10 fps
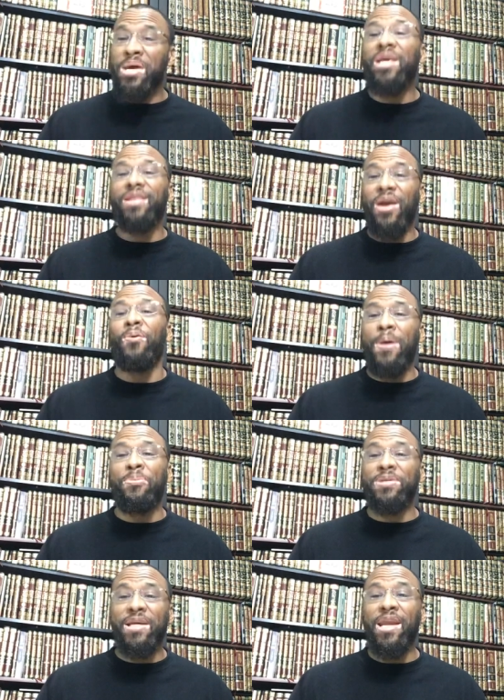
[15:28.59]
There are many
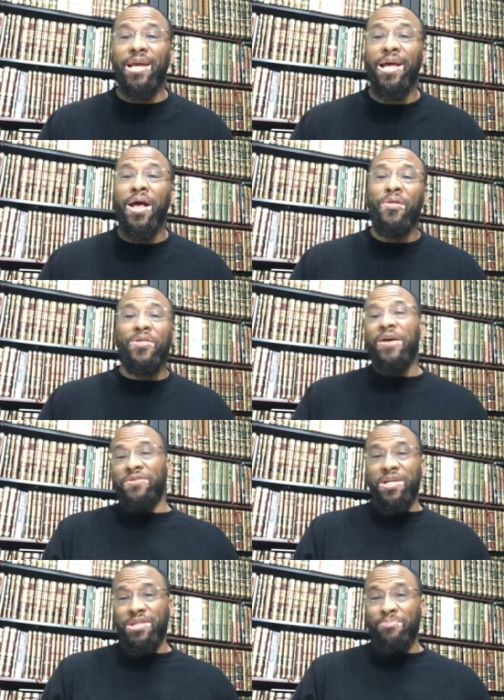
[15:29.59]
that are representing.
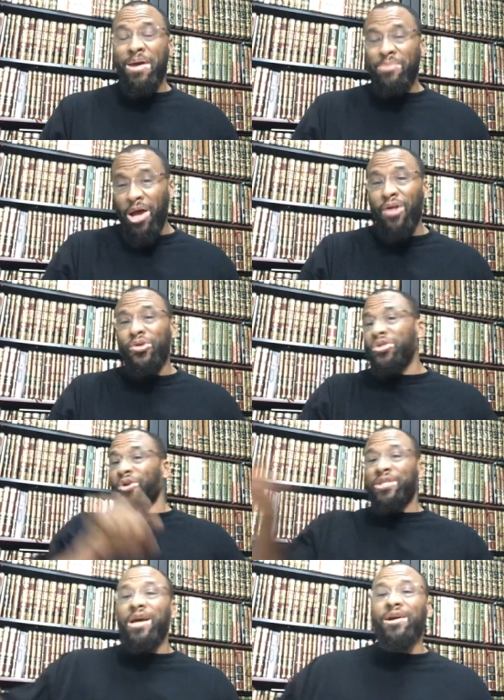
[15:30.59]
They've just, maybe
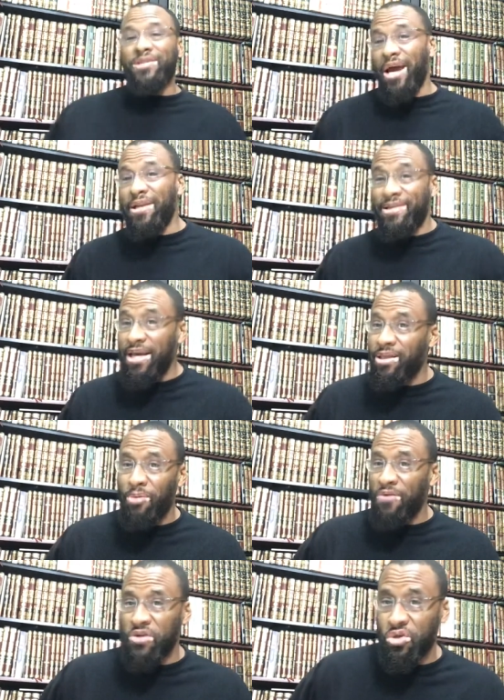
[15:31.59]
others are trying
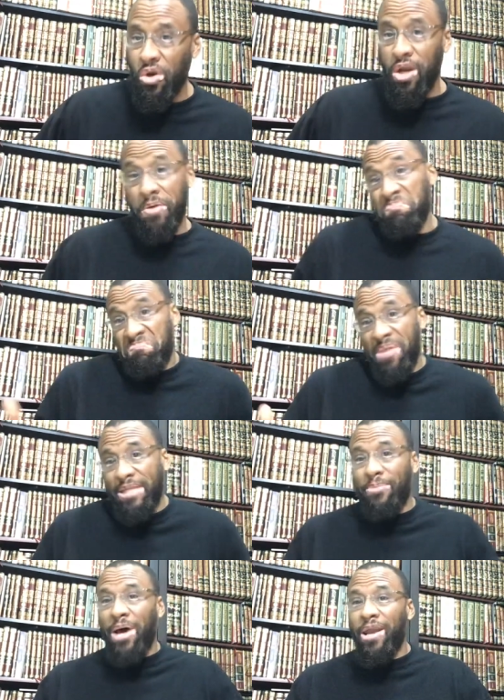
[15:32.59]
to take them off the sunnah.
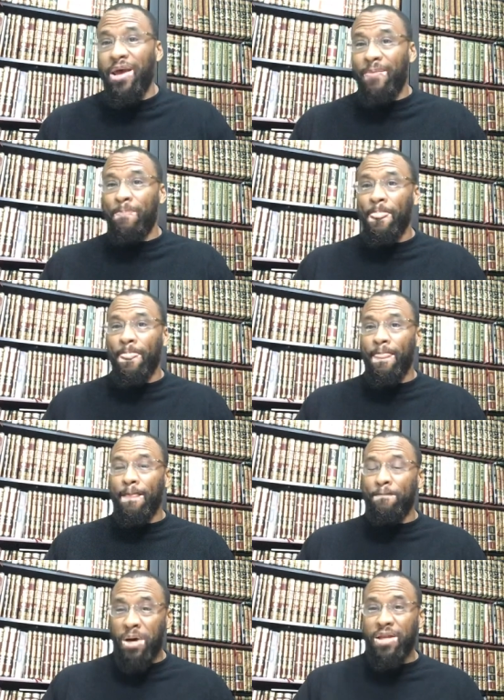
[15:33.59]
That's about it.
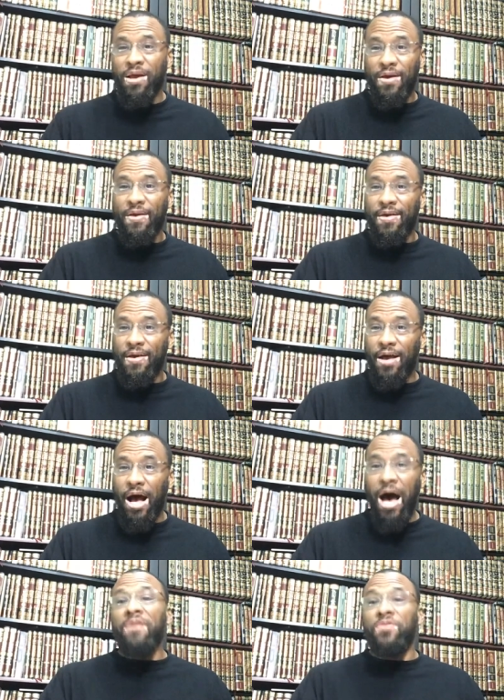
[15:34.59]
But
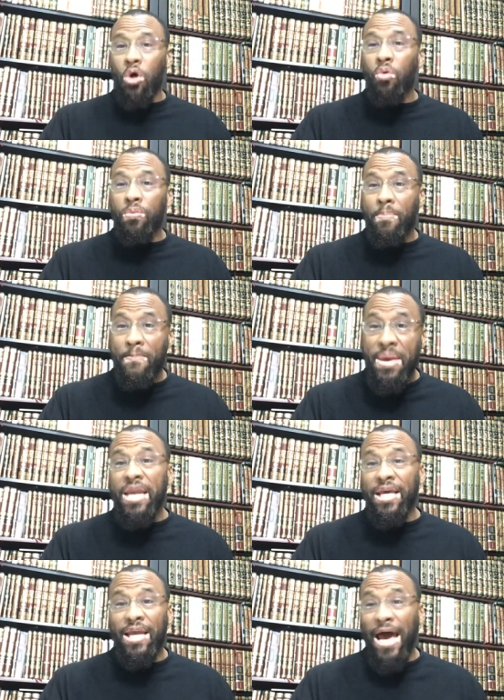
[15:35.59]
I've
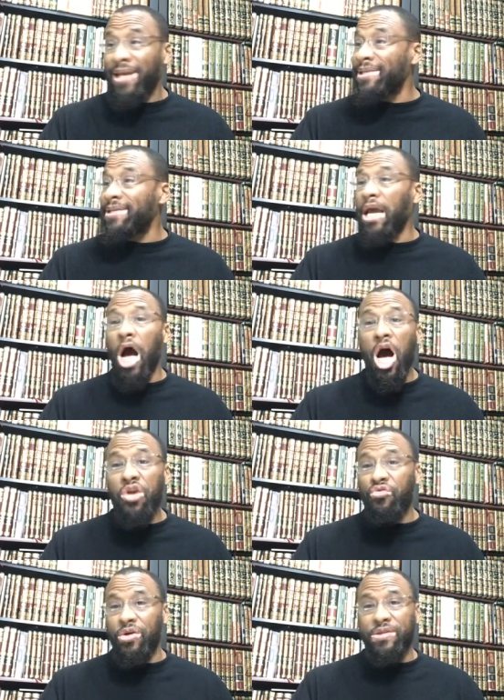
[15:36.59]
known many, and I can
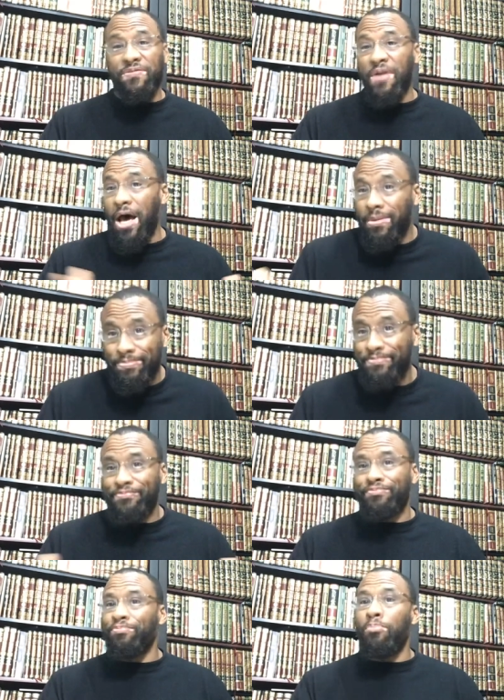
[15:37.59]
say hundreds, if
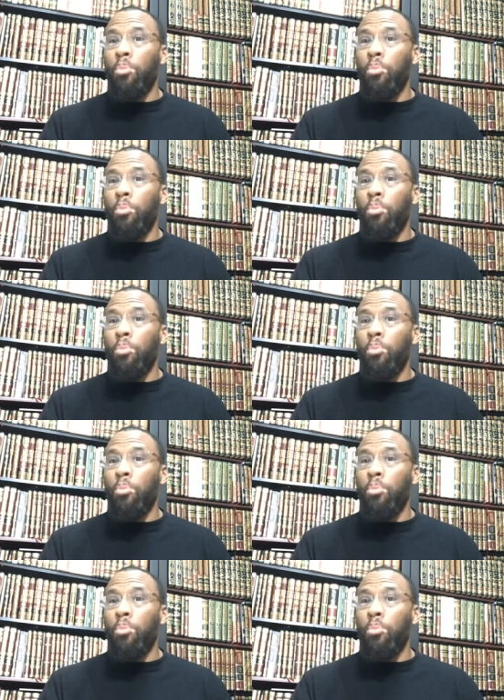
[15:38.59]
not